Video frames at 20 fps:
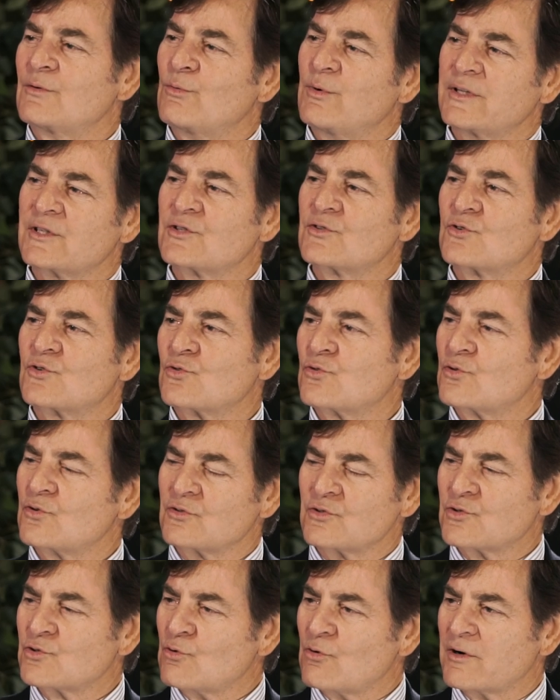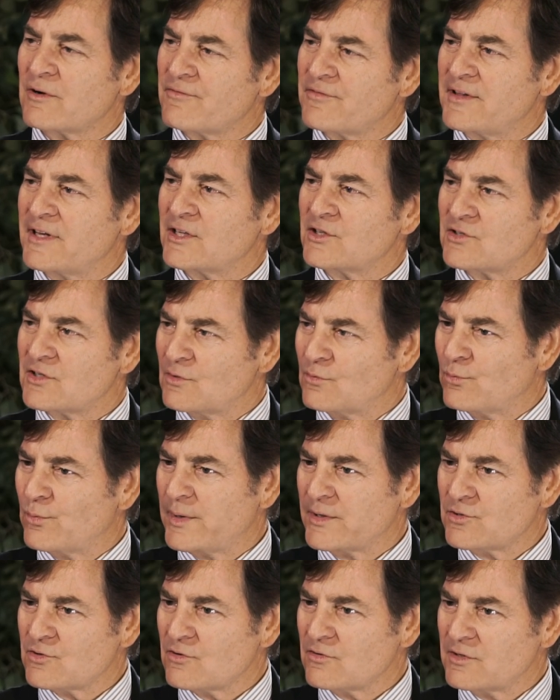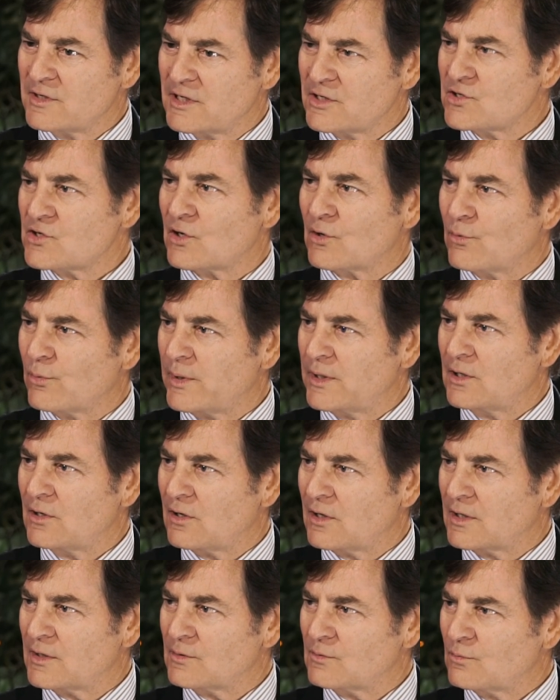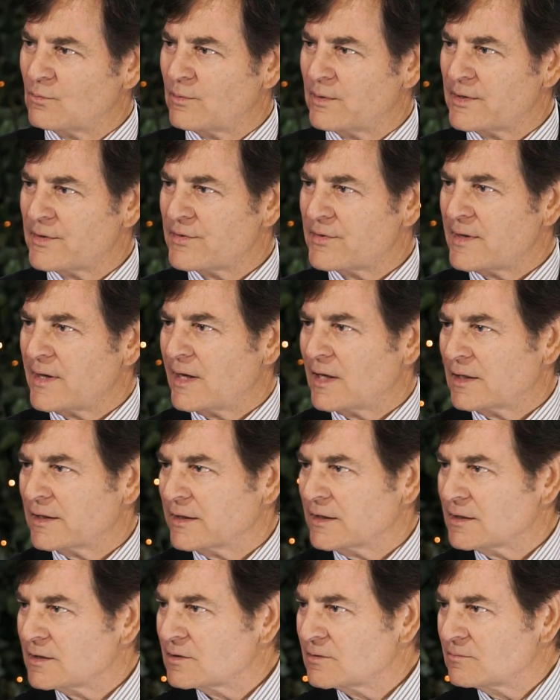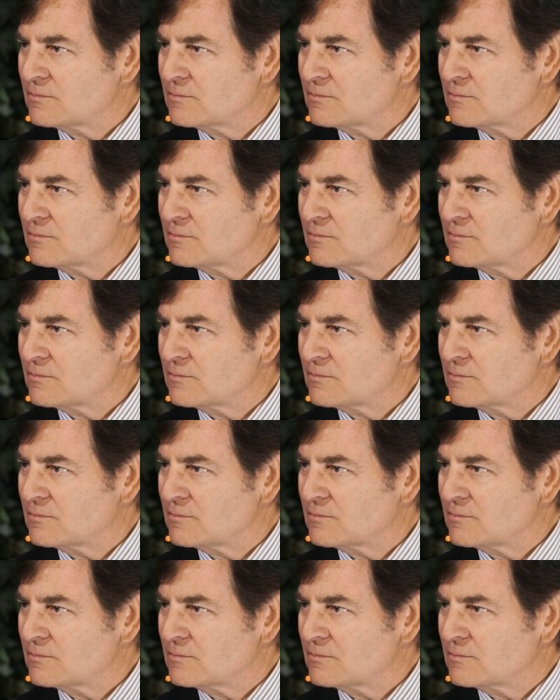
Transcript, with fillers: What sort of things did Richard disagree on with Elliott?